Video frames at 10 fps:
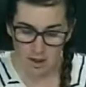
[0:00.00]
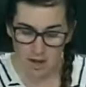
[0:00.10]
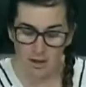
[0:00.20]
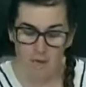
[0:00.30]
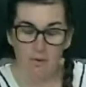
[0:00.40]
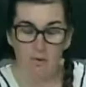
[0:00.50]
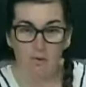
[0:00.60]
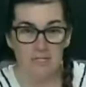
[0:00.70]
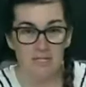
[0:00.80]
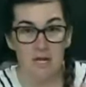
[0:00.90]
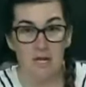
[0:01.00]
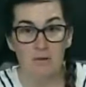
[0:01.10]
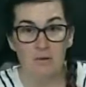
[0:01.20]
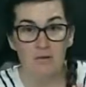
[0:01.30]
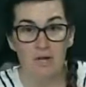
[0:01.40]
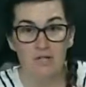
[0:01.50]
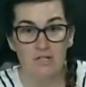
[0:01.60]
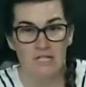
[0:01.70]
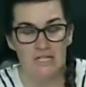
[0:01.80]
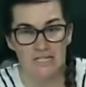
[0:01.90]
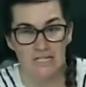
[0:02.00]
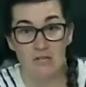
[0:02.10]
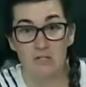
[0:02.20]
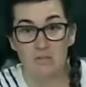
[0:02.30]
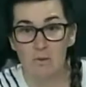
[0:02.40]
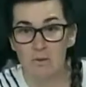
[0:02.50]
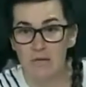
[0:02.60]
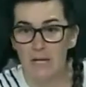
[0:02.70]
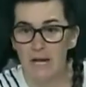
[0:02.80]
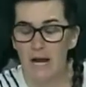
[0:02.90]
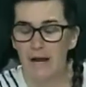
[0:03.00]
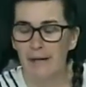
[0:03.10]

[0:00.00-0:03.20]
Let's move on to the discussion board.